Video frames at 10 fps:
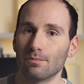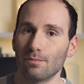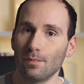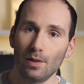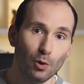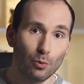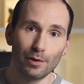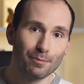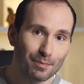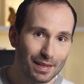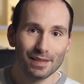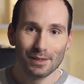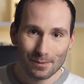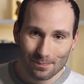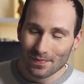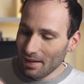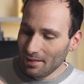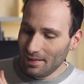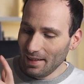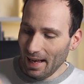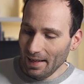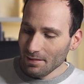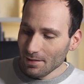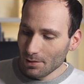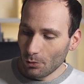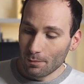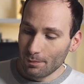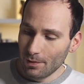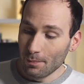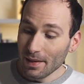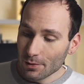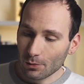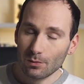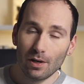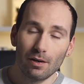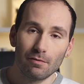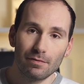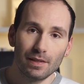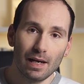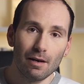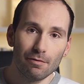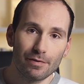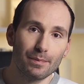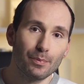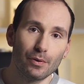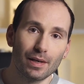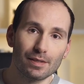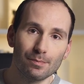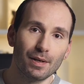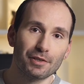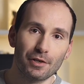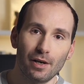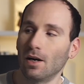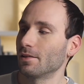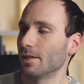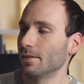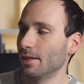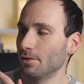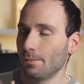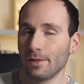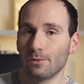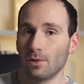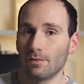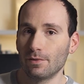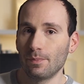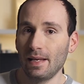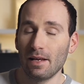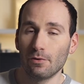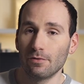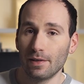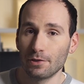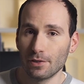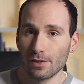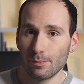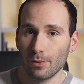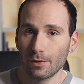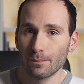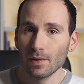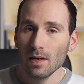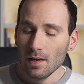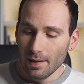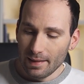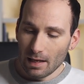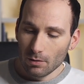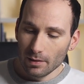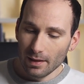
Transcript: lower medium. The end or the middle of the Alfred book is much harder than the middle of the Piano Adventures book. Now,